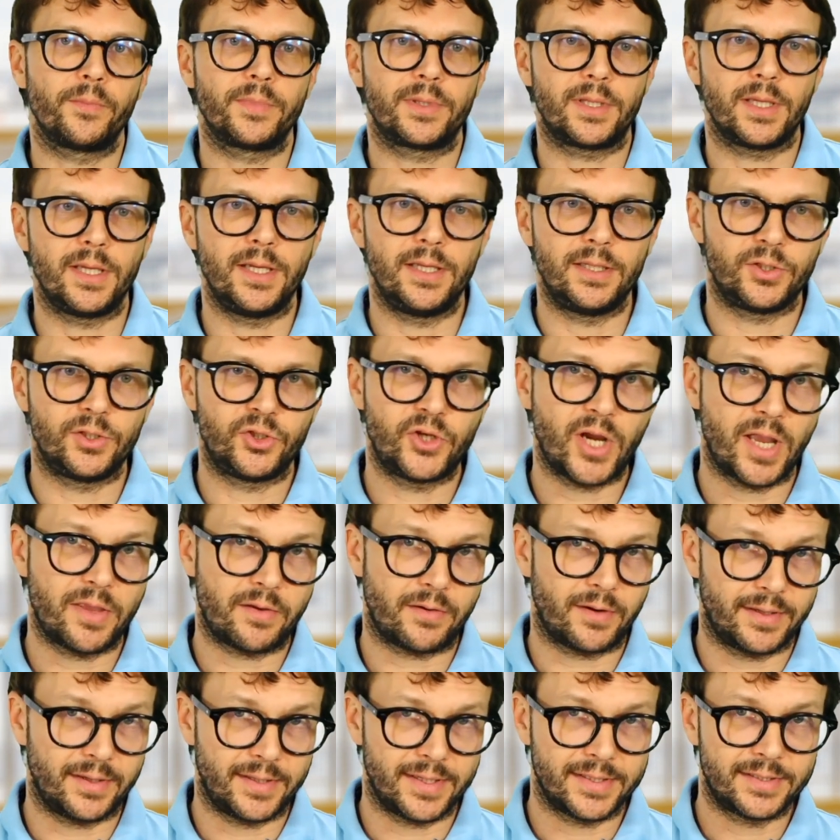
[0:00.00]
in general
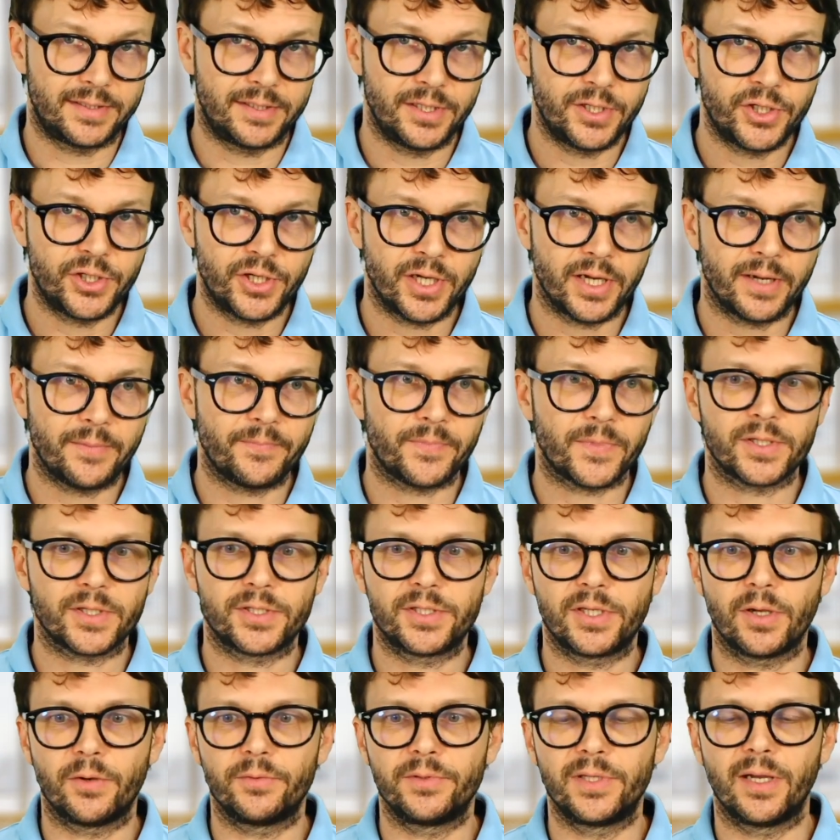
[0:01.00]
anesthesia,
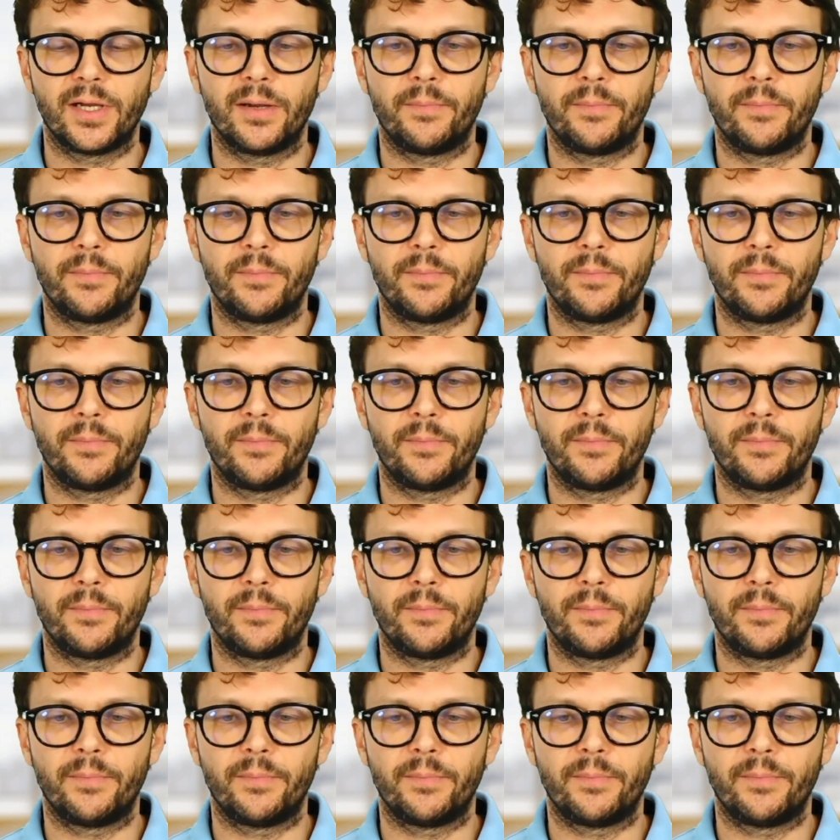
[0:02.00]
so the